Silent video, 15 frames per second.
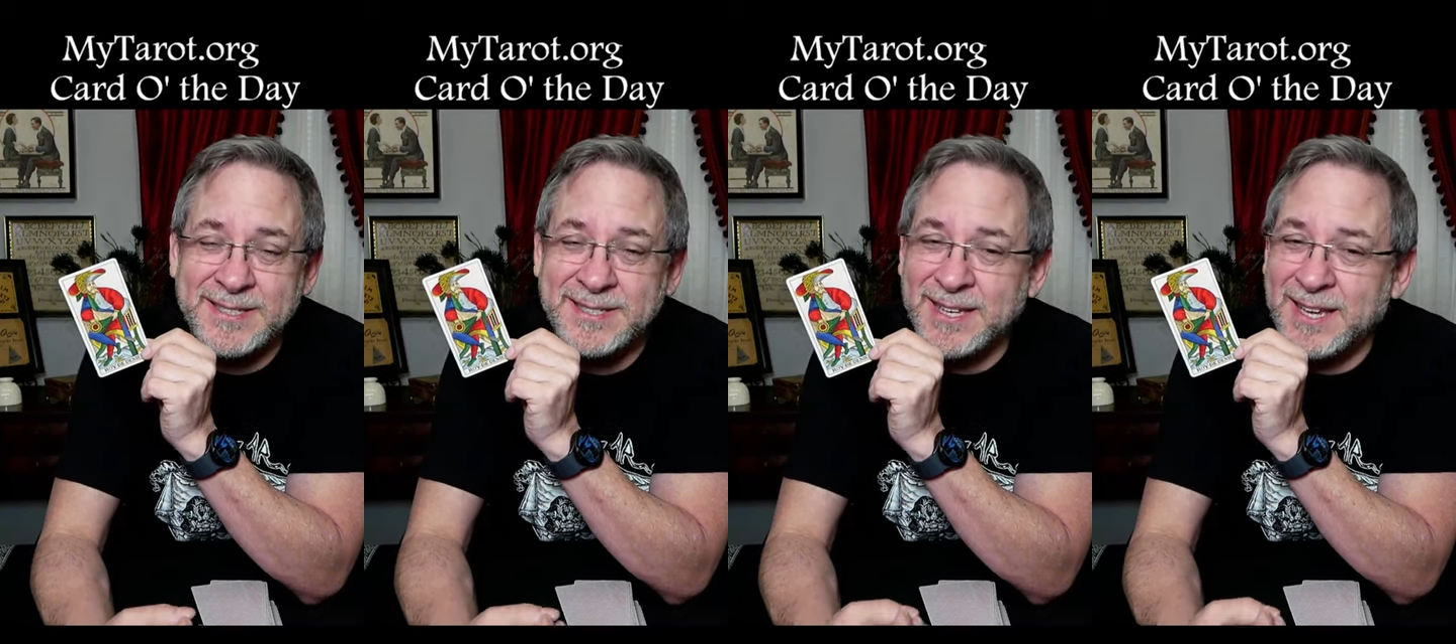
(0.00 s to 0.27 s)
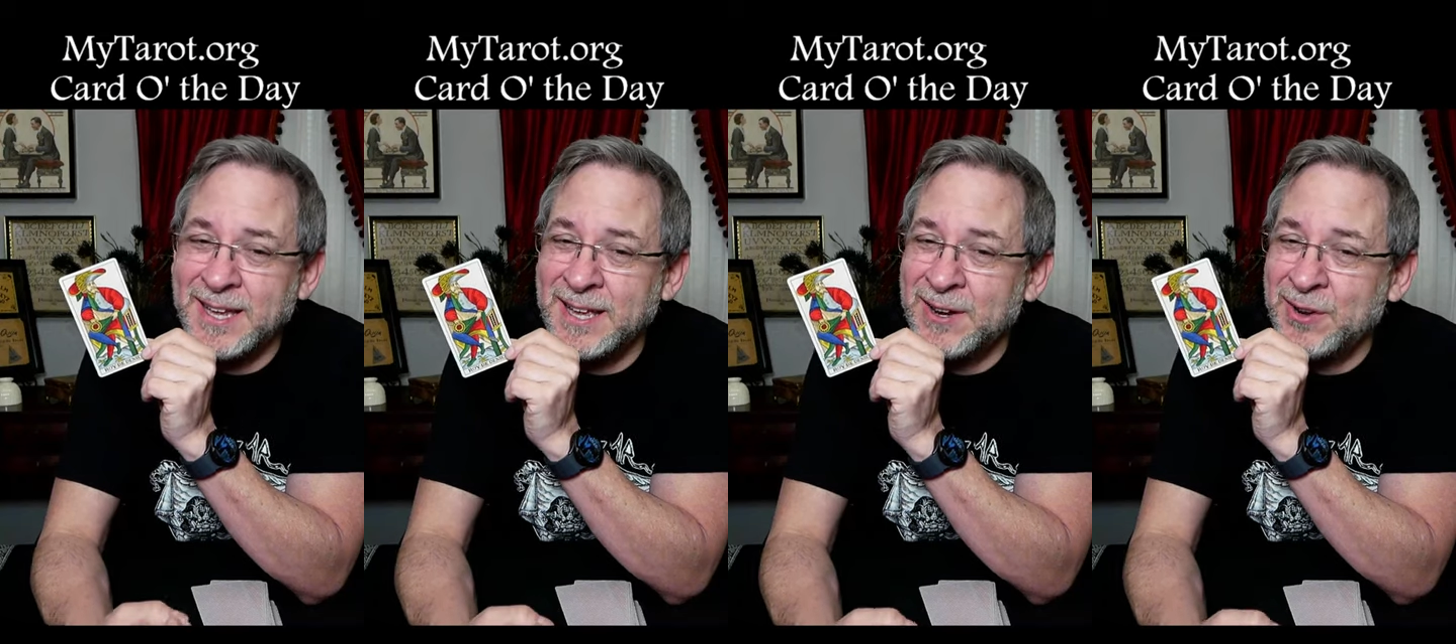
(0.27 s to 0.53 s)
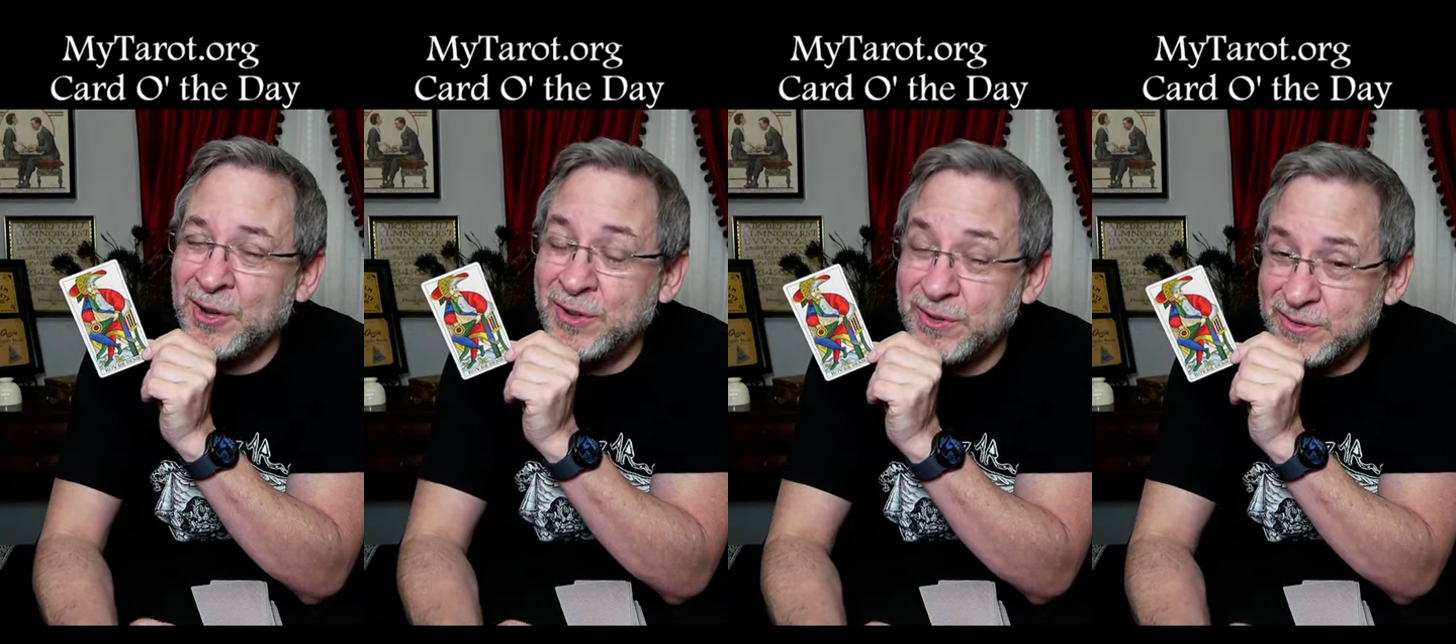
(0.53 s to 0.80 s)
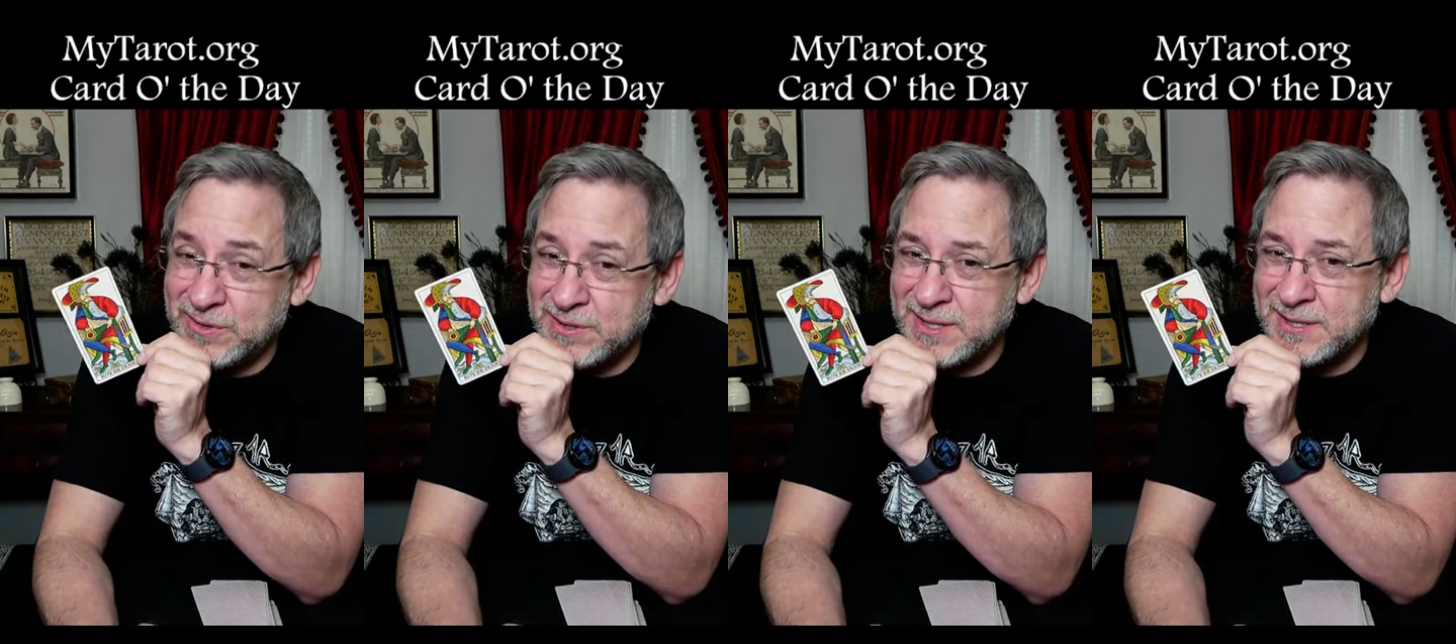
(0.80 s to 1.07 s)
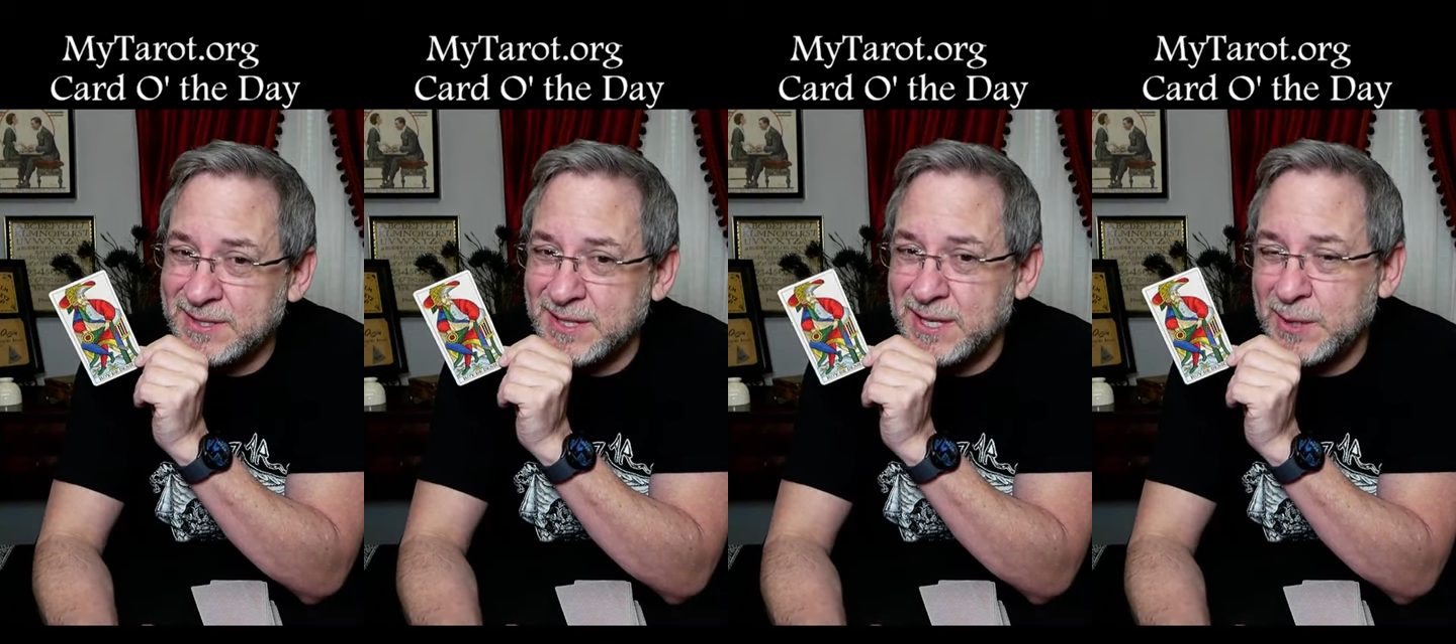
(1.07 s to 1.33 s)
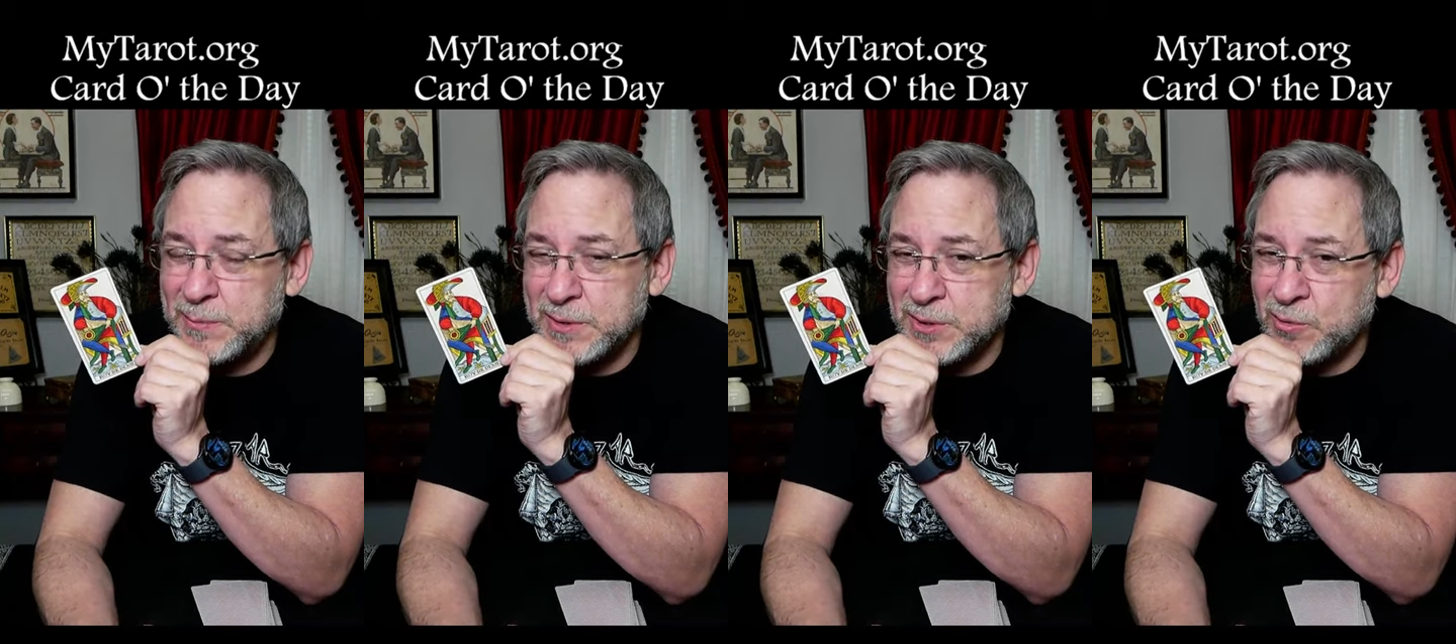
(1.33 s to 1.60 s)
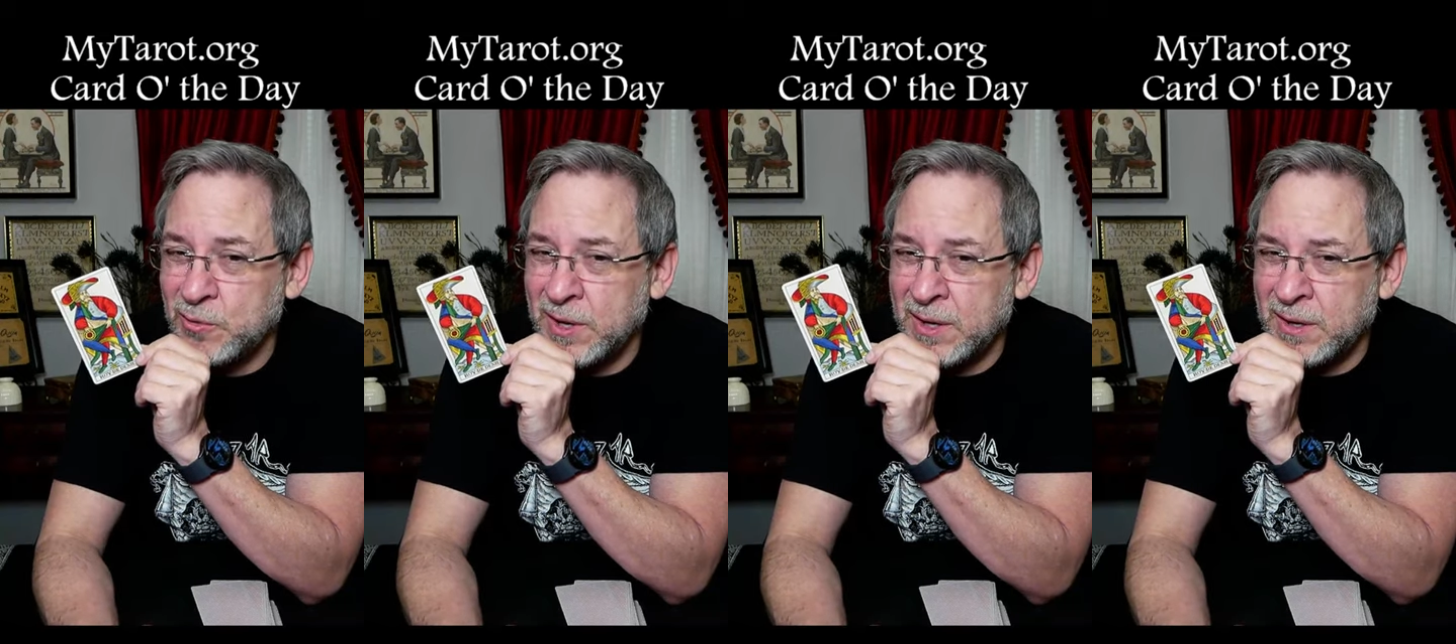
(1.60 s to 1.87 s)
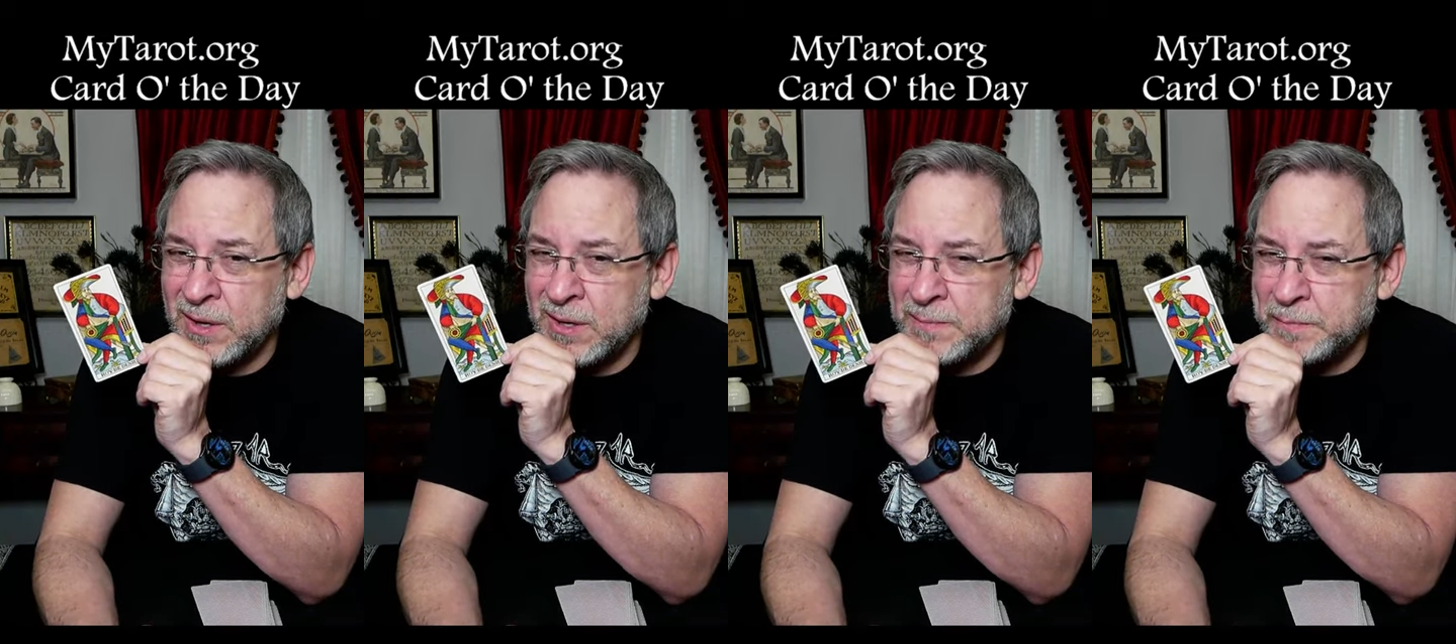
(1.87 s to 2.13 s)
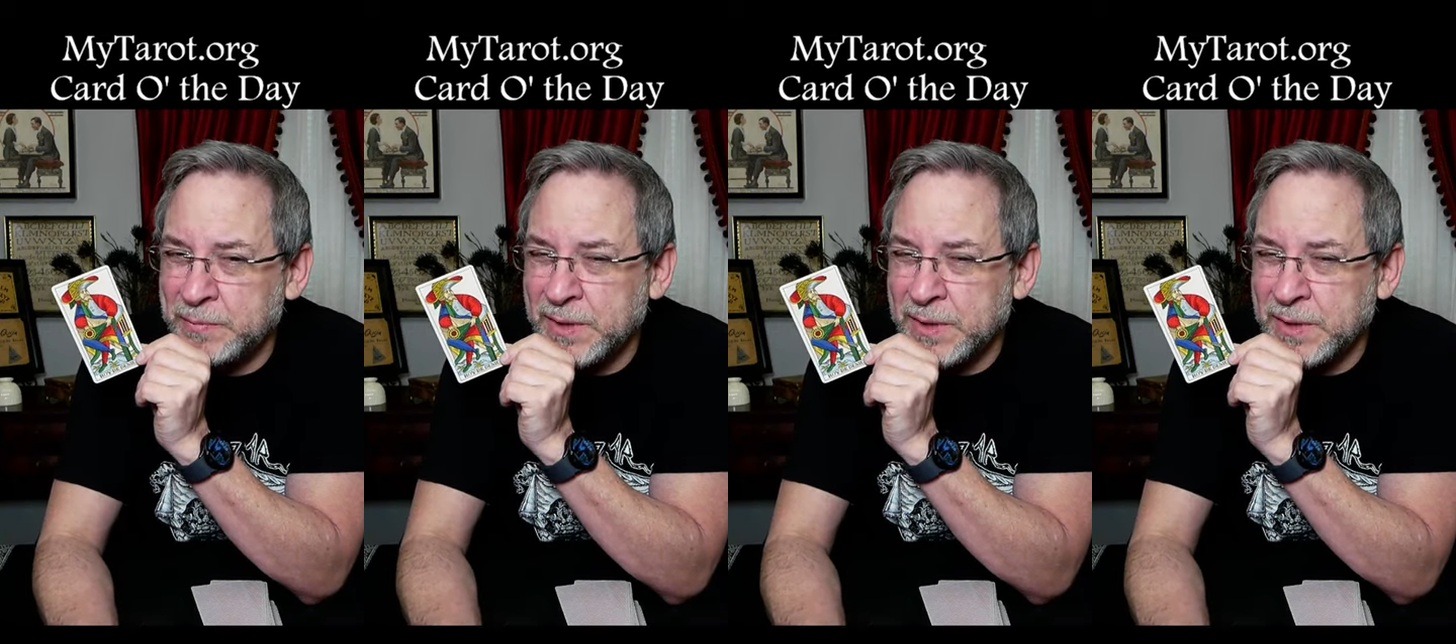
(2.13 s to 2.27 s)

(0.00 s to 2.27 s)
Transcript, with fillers: Again, all those things that keep us grounded.